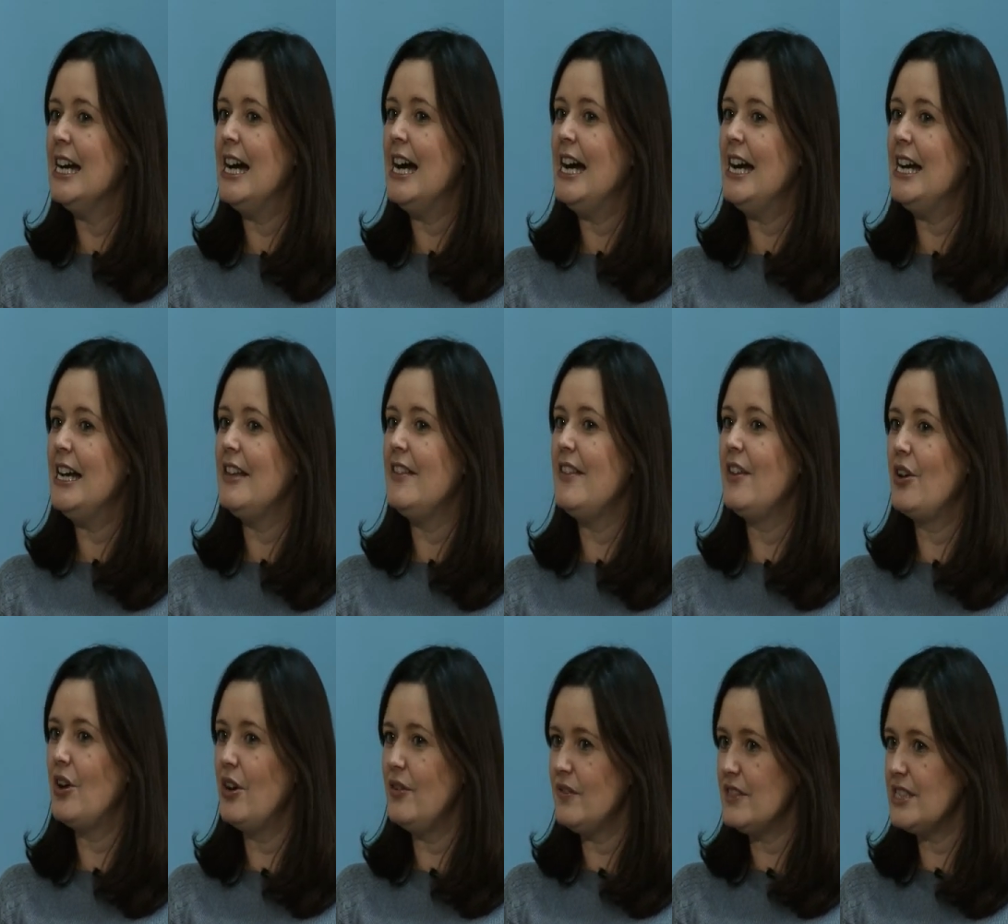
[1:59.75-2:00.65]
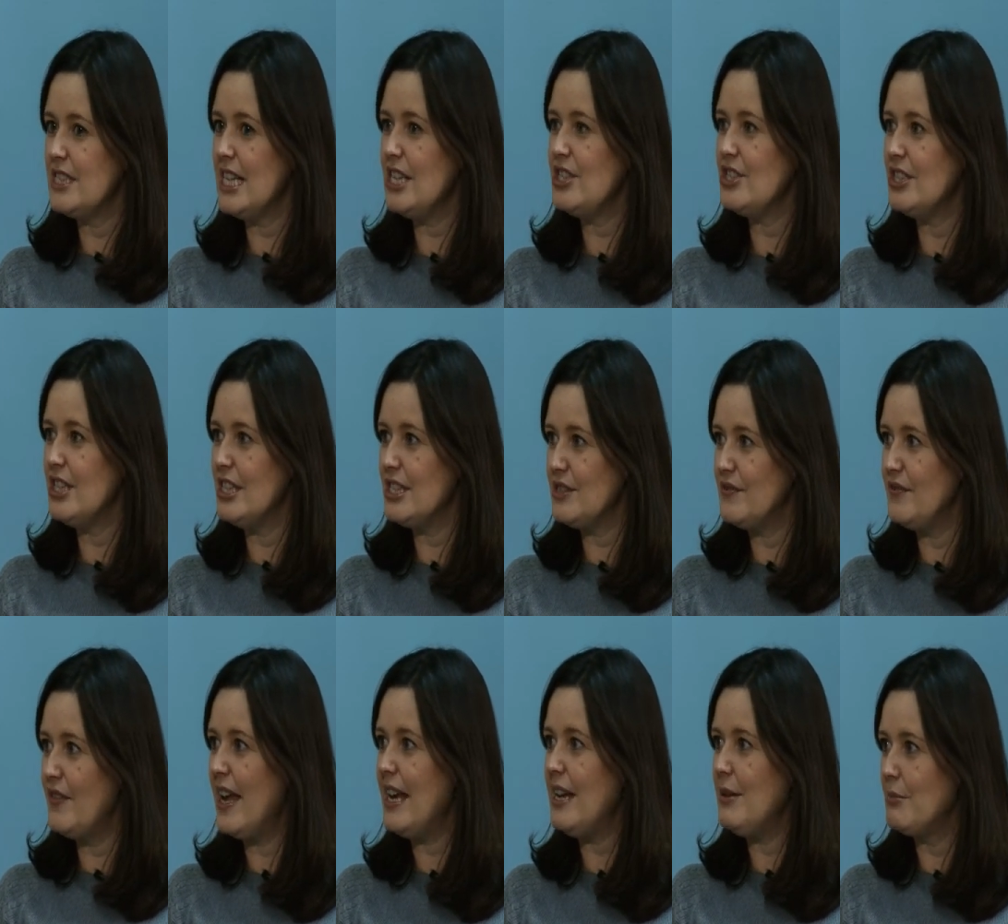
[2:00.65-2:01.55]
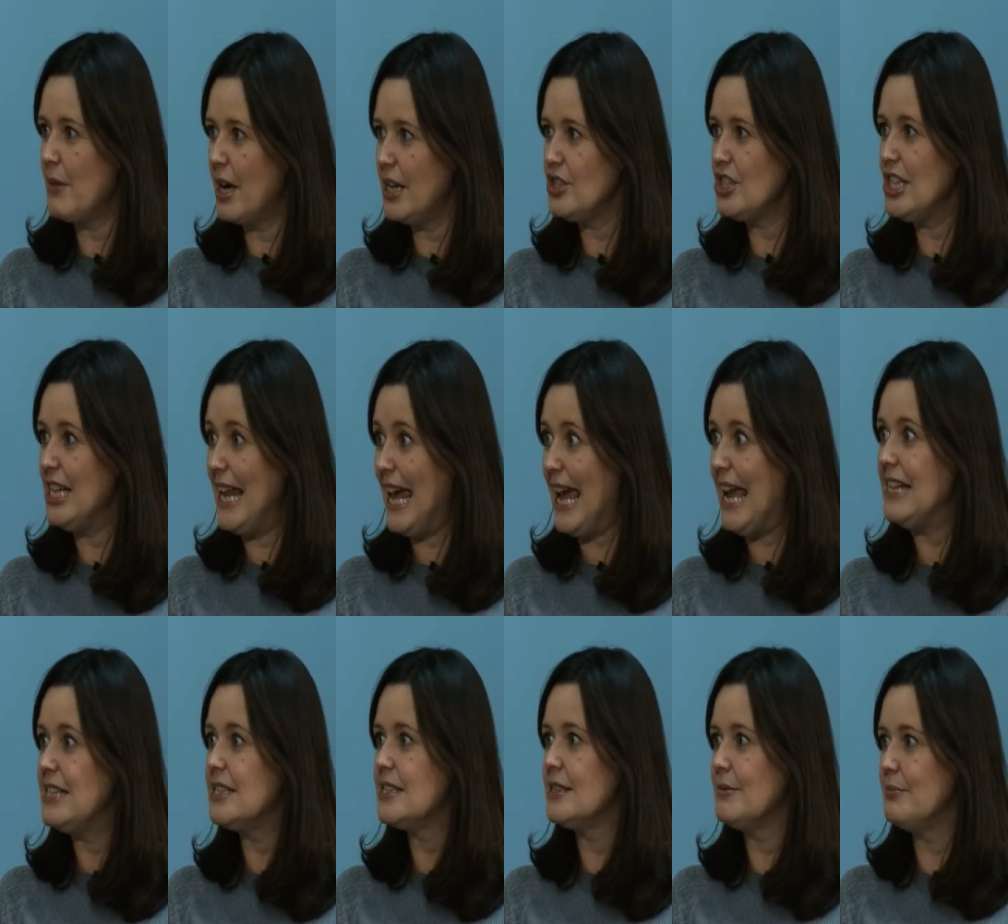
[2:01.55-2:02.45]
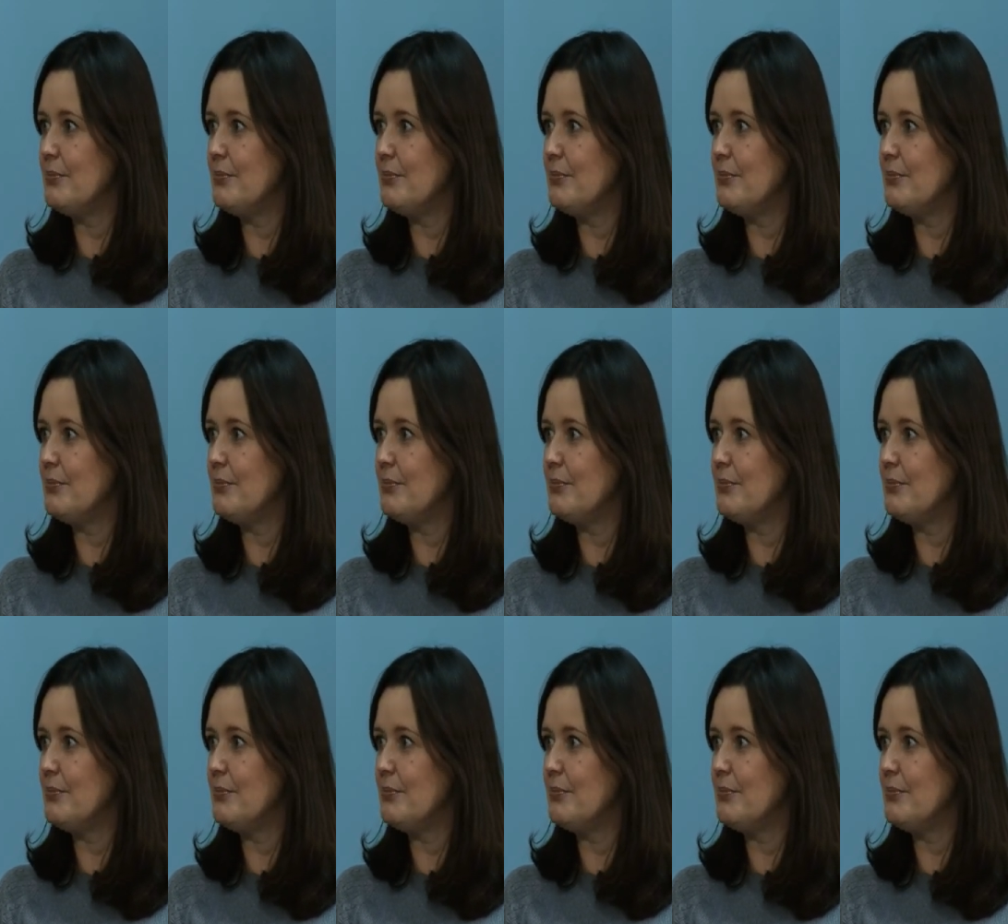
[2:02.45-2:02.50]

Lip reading: The conversation is very much led